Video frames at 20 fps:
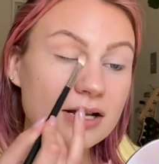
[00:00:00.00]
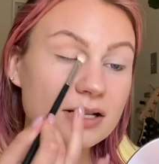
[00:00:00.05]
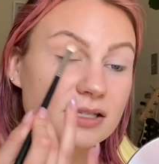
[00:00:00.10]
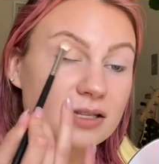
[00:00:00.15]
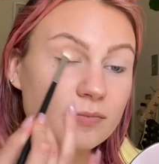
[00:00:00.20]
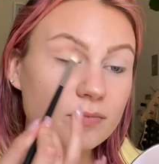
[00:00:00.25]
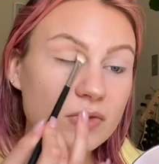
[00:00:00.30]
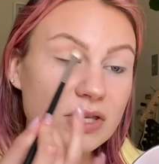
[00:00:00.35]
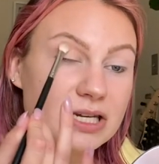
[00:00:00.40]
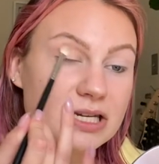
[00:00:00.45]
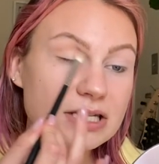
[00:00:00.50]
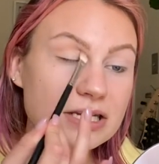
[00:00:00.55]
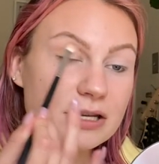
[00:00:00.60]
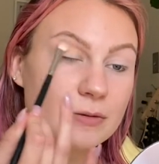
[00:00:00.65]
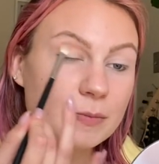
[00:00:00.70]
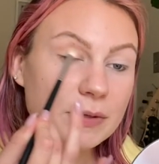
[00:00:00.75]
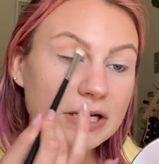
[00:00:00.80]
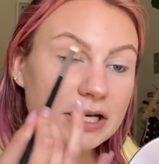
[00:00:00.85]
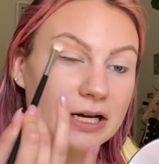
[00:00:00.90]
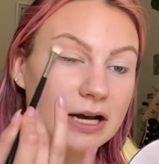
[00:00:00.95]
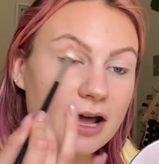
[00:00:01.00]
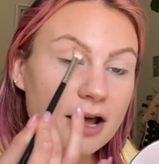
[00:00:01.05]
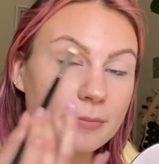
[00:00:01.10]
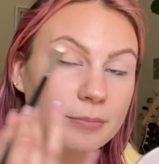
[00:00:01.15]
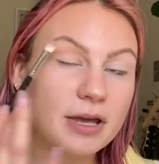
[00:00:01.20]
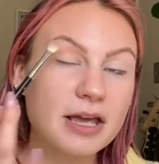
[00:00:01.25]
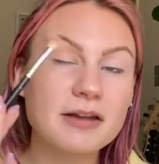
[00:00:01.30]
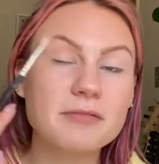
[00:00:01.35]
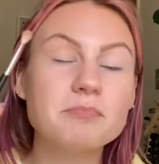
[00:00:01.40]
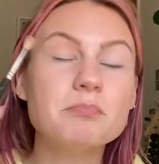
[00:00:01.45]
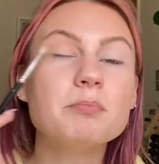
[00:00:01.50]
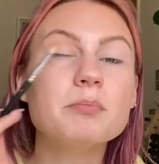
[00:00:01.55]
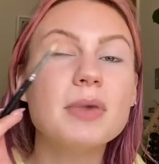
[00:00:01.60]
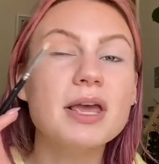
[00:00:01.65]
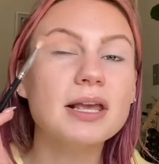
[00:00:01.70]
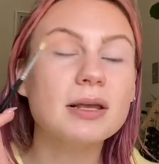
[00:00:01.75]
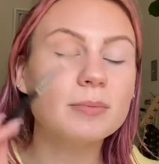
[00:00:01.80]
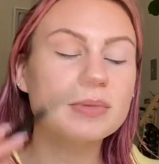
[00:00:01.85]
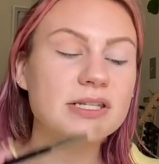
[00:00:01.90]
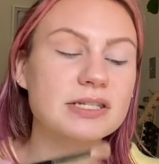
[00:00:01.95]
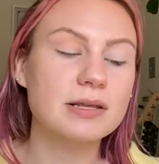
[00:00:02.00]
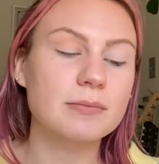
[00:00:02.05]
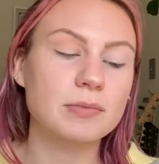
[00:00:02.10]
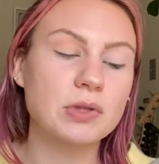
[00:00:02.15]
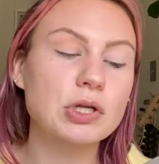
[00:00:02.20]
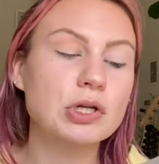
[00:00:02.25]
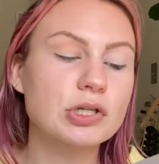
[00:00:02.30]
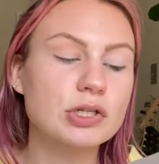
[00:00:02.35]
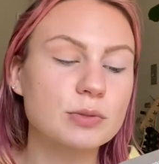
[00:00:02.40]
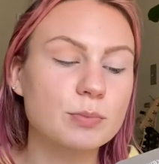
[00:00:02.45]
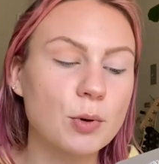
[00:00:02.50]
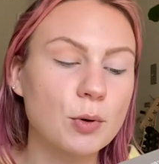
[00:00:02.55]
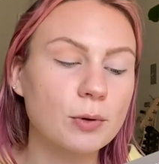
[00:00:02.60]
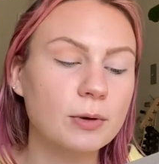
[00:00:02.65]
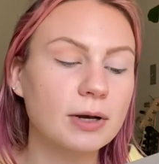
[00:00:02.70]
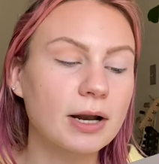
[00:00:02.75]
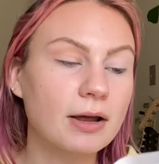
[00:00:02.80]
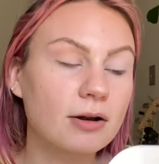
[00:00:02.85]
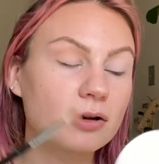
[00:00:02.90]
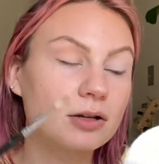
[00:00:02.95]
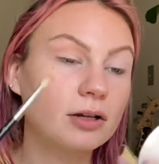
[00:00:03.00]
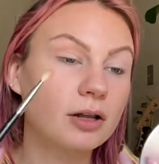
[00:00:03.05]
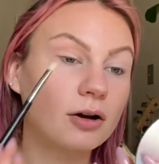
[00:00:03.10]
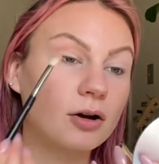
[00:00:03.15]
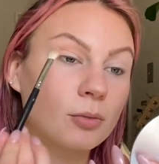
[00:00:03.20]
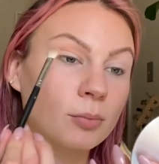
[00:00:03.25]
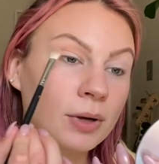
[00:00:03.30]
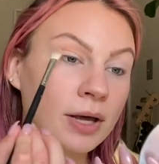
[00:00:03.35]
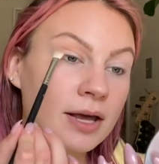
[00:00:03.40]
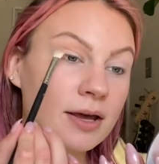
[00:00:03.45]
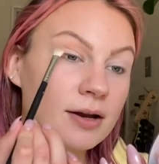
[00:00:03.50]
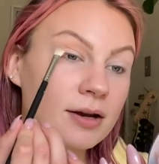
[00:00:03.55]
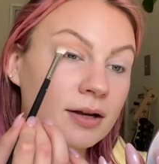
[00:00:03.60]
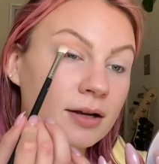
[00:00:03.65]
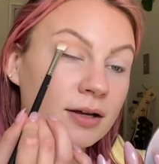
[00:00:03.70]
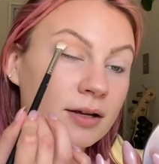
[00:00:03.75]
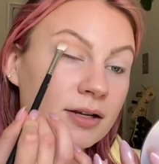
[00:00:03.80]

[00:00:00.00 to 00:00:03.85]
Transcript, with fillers: something to deepen it up, and maybe something to smoke it out a little bit.